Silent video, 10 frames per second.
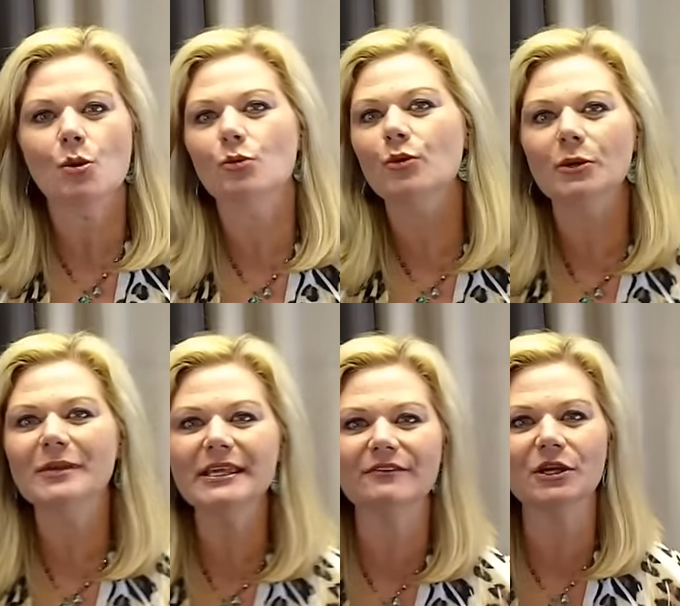where we'll
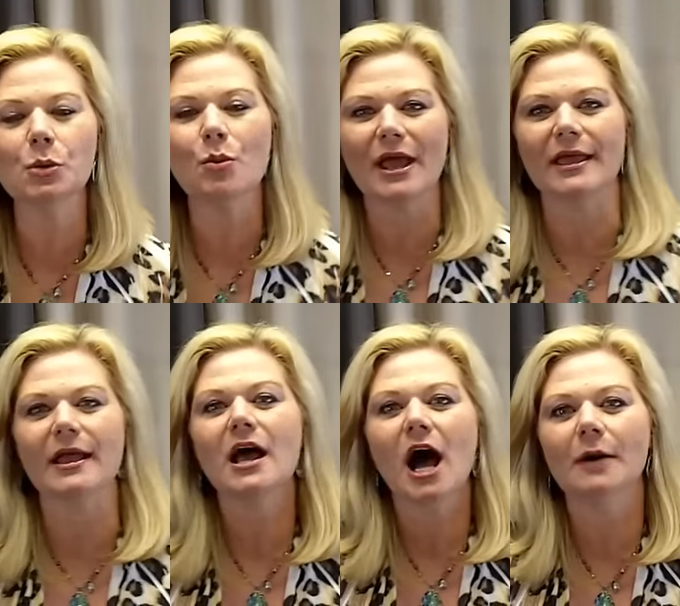be giving
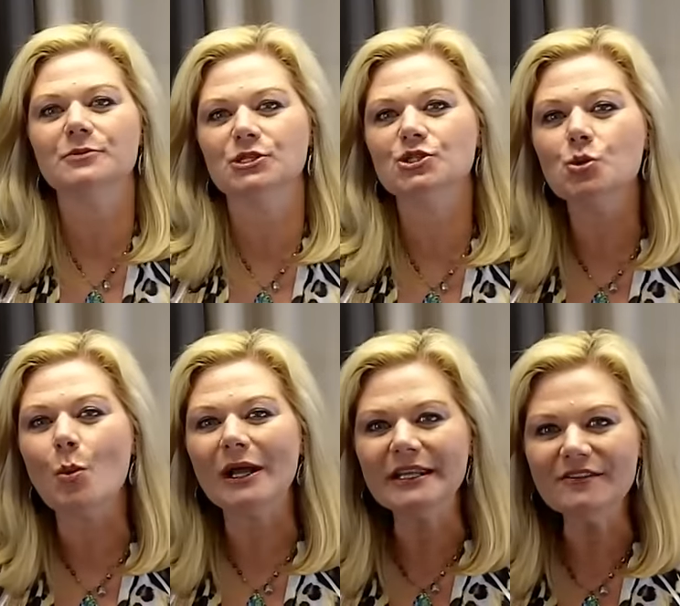away up to
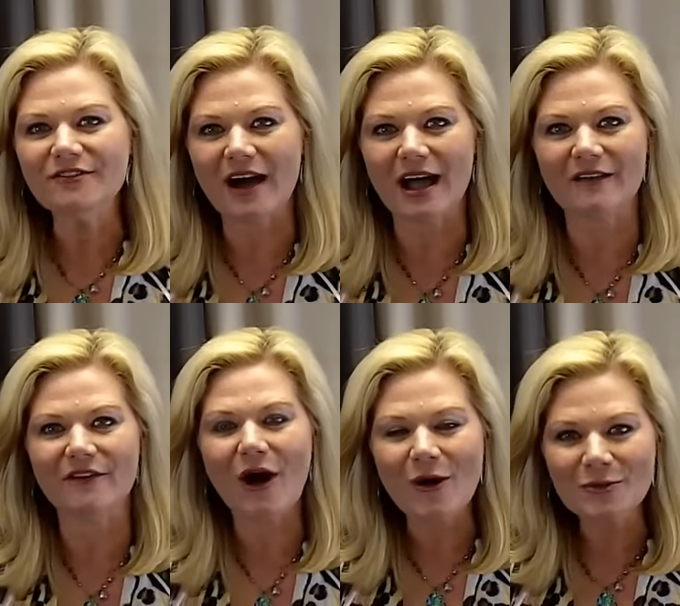twenty-five
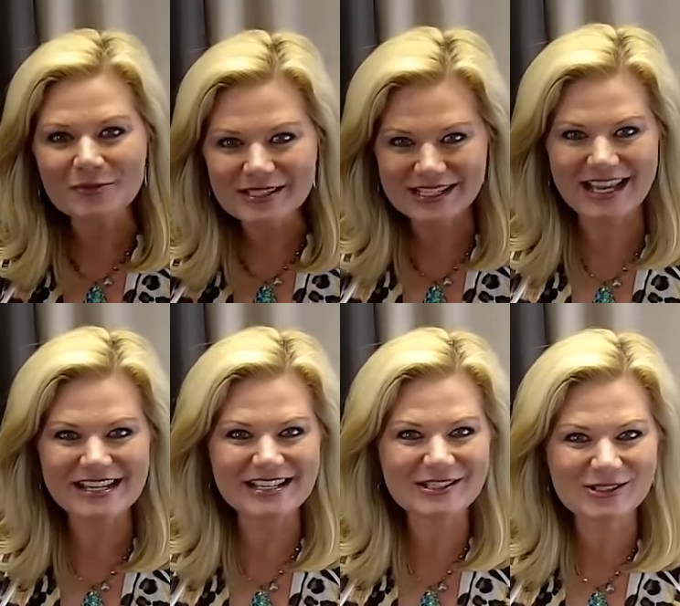home
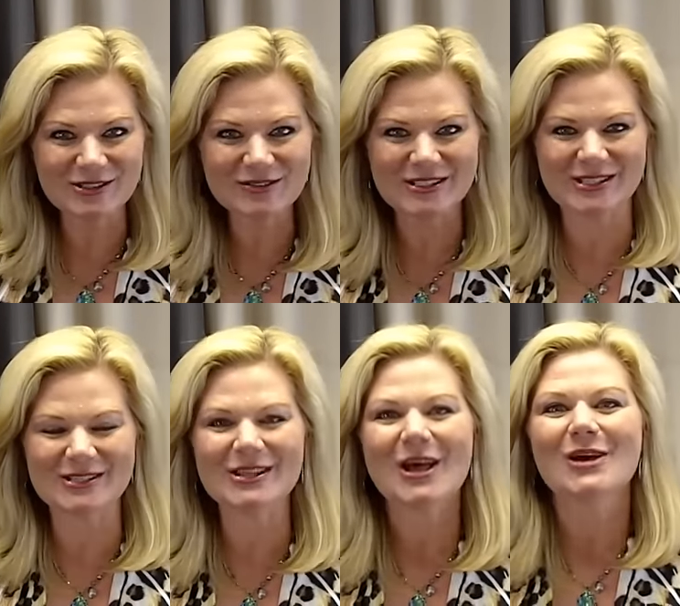staging
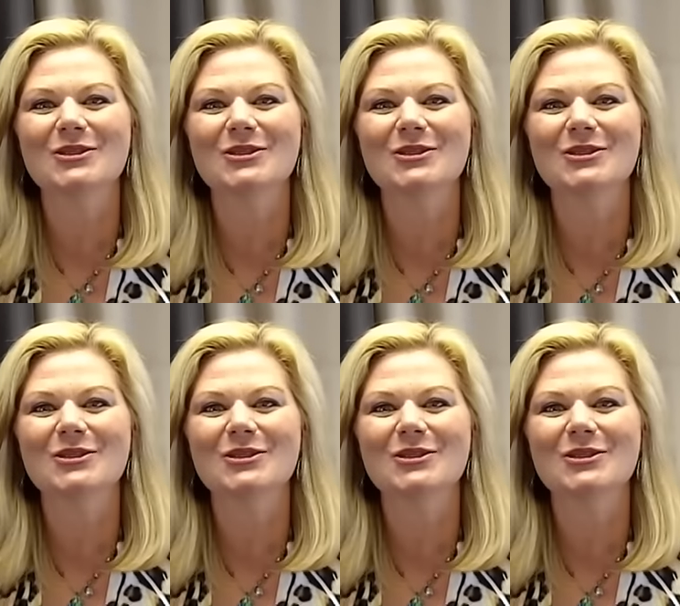services